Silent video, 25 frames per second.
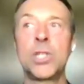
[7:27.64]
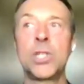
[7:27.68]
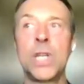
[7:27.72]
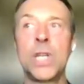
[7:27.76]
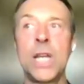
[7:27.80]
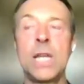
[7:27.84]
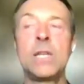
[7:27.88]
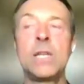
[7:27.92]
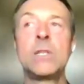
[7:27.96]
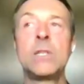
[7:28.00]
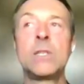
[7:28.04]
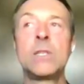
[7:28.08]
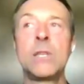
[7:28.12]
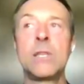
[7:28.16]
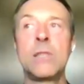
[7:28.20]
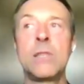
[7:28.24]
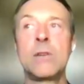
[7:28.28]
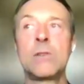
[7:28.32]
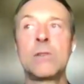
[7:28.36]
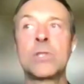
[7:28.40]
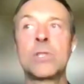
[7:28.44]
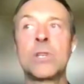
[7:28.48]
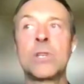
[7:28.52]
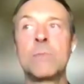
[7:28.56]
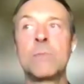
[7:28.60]
changes in
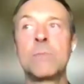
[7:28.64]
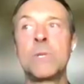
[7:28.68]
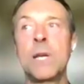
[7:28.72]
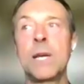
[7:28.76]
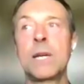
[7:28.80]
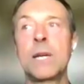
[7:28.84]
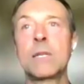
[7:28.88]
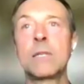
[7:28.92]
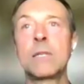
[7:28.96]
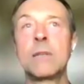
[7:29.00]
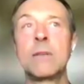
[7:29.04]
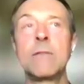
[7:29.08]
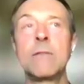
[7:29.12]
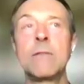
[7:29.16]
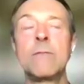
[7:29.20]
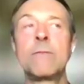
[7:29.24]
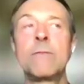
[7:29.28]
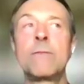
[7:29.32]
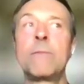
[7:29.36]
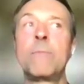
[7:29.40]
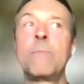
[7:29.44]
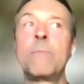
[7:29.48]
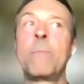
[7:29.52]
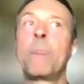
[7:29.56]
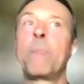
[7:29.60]
their
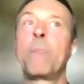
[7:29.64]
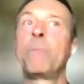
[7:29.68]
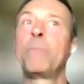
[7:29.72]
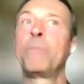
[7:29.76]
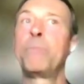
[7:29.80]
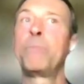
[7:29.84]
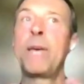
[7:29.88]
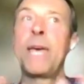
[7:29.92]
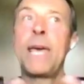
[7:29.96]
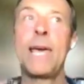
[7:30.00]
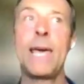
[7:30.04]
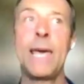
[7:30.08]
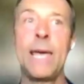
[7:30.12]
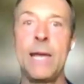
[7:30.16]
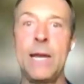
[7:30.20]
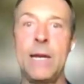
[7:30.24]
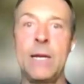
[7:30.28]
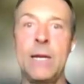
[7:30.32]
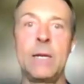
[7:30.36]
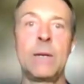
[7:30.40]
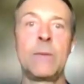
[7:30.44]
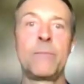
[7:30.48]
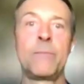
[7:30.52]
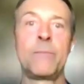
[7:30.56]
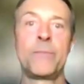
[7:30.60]
subjective
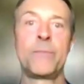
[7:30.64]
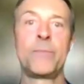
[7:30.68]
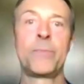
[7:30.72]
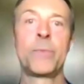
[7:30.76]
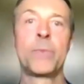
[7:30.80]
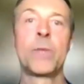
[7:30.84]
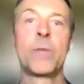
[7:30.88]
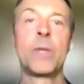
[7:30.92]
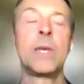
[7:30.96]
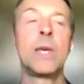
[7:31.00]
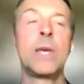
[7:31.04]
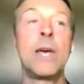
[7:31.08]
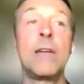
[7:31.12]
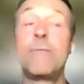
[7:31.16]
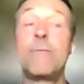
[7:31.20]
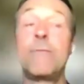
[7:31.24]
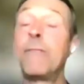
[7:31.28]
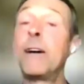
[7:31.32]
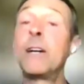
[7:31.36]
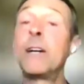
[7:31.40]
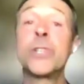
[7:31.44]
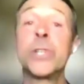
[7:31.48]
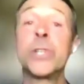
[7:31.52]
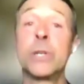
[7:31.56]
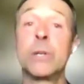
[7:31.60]
pain and
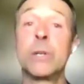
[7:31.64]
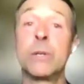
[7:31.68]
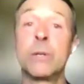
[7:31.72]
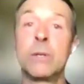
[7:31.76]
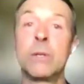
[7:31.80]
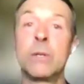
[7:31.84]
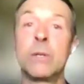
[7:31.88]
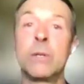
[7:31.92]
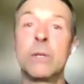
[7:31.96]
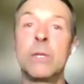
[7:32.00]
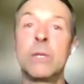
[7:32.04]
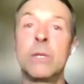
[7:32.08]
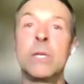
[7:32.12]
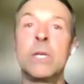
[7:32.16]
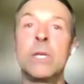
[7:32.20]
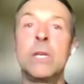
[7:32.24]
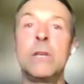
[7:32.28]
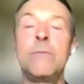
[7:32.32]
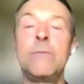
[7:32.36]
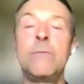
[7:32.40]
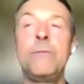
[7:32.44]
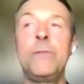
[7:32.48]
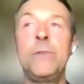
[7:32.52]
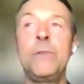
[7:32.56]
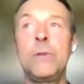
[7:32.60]
function.
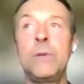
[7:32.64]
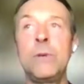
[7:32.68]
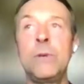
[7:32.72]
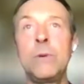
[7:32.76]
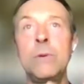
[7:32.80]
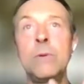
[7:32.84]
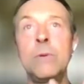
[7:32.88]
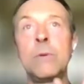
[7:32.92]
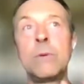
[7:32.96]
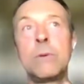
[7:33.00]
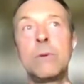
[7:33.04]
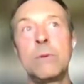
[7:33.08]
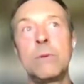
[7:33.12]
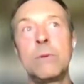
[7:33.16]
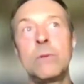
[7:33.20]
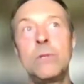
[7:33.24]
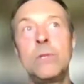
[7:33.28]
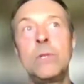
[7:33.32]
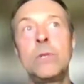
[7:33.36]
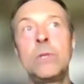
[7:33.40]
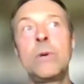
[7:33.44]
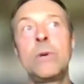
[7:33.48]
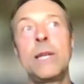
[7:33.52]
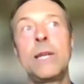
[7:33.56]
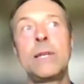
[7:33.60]
If you
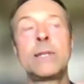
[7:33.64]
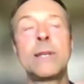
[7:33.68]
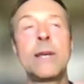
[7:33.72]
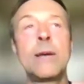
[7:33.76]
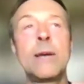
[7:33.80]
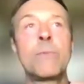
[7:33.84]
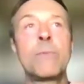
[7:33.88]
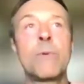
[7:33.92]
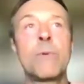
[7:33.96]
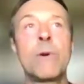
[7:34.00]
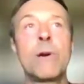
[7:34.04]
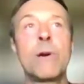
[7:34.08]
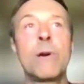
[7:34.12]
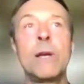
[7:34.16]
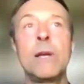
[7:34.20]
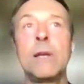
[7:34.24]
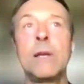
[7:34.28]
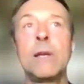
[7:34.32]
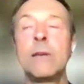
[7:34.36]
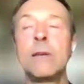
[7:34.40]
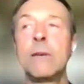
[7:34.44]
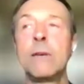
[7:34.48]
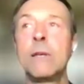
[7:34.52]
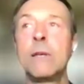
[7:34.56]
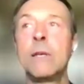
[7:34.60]
do a
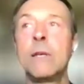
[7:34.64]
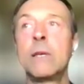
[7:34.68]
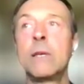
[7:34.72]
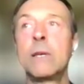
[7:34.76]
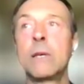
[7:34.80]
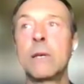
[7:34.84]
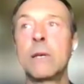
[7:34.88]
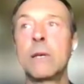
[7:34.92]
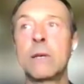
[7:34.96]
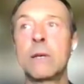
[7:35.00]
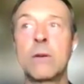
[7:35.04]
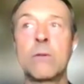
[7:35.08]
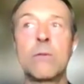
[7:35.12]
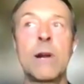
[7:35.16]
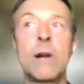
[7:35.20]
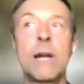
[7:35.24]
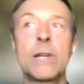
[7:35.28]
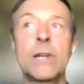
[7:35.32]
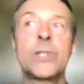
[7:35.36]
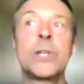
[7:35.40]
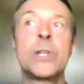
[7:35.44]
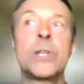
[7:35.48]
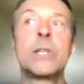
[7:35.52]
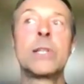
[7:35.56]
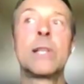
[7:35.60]
temporary
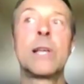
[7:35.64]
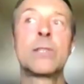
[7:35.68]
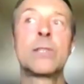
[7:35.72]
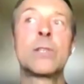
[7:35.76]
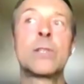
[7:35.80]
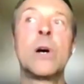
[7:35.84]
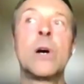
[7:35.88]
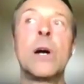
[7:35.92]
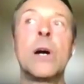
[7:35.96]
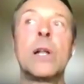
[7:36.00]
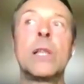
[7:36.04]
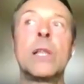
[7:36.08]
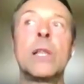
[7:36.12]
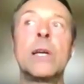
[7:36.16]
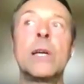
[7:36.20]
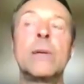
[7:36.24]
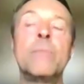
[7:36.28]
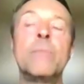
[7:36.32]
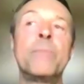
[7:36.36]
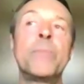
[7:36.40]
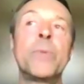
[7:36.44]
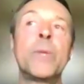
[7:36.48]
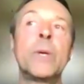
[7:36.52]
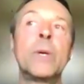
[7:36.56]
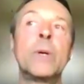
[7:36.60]
correction, let's call it,
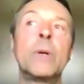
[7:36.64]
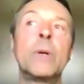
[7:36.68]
